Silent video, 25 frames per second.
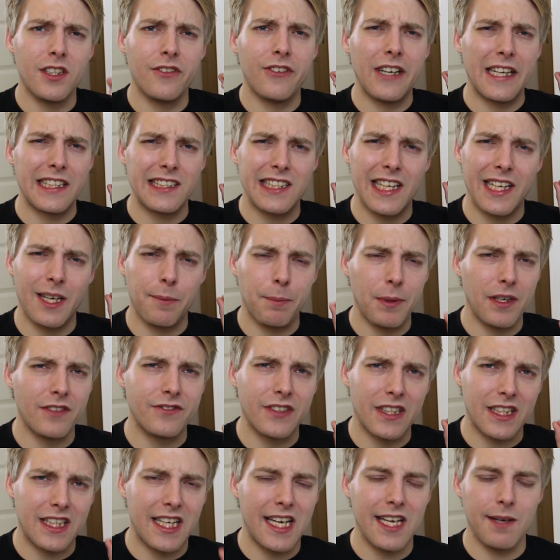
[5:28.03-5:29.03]
It even has like a bit
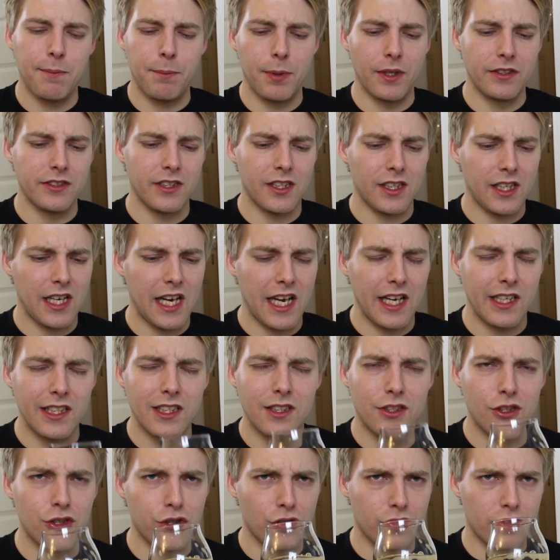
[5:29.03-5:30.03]
of a Belgian
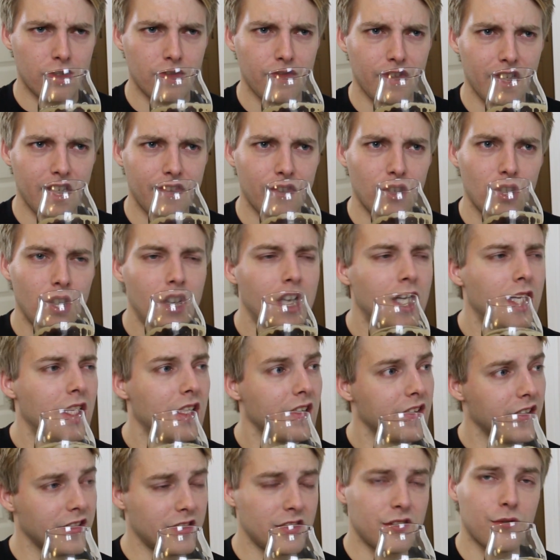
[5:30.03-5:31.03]
candy sugar flavor.
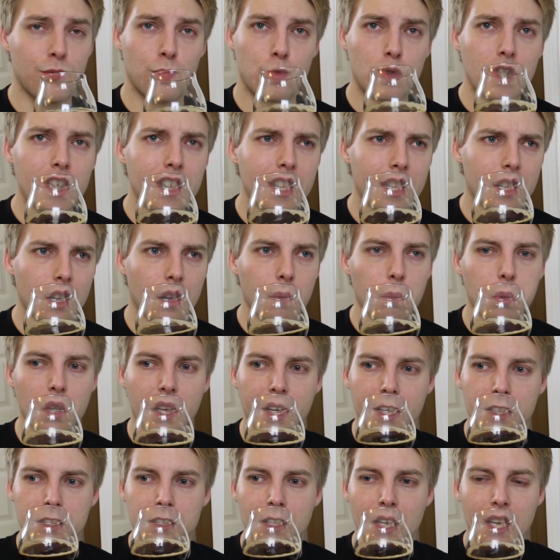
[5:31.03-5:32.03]
This is really
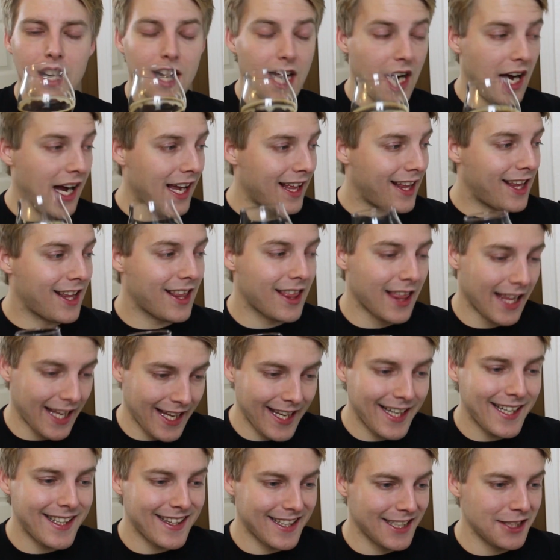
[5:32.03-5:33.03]
complex. I
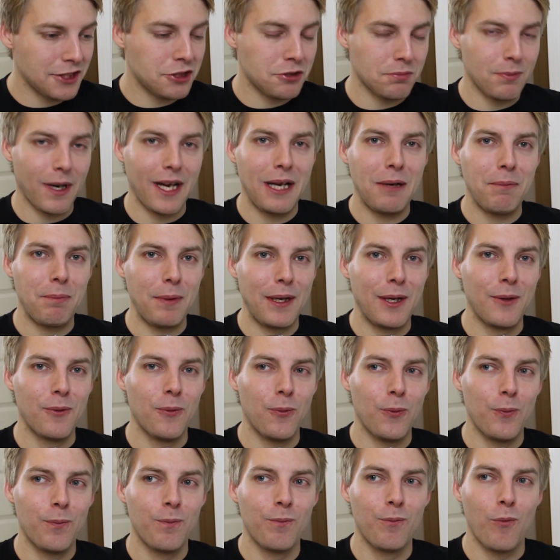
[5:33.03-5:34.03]
think this might
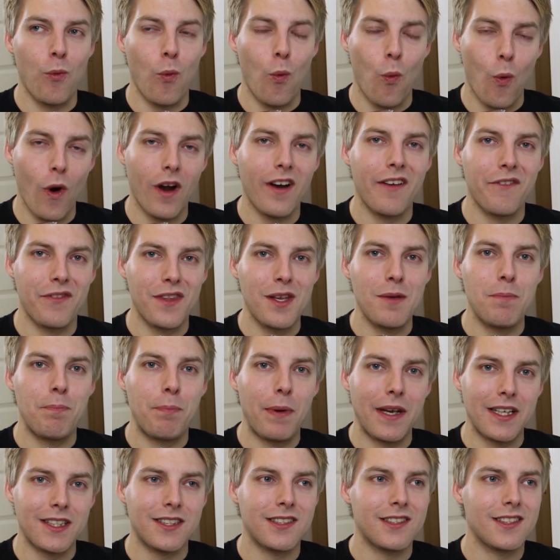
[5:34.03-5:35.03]
be one of the
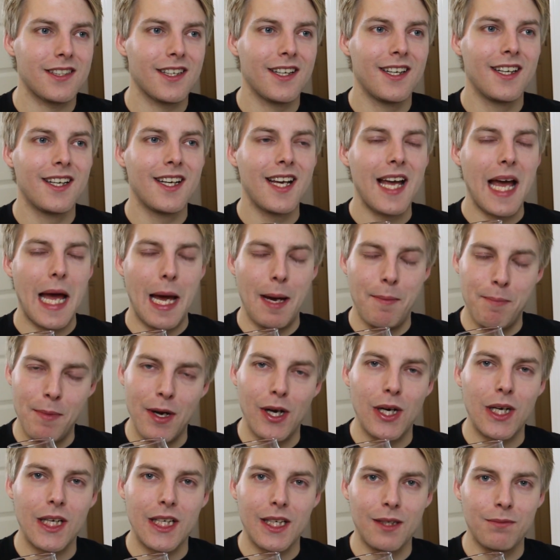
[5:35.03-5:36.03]
best
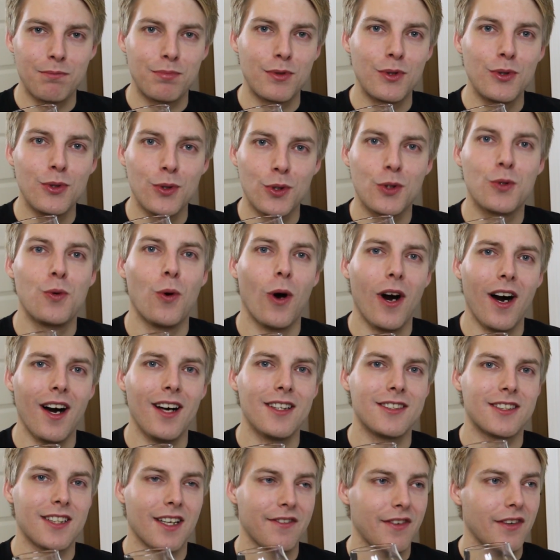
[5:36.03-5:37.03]
American brewed
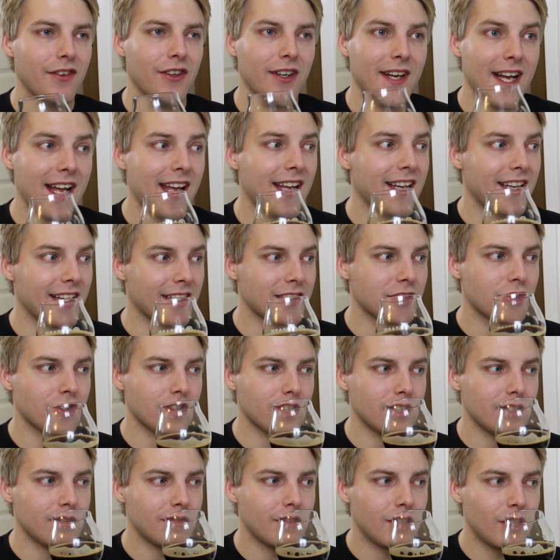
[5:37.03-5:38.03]
quads I've ever had,
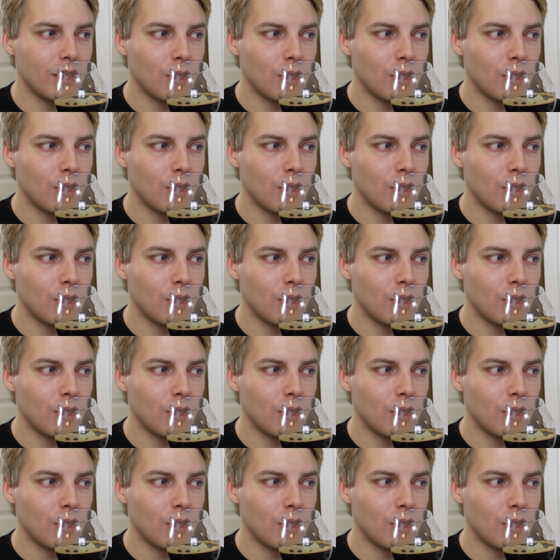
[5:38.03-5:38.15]
actually.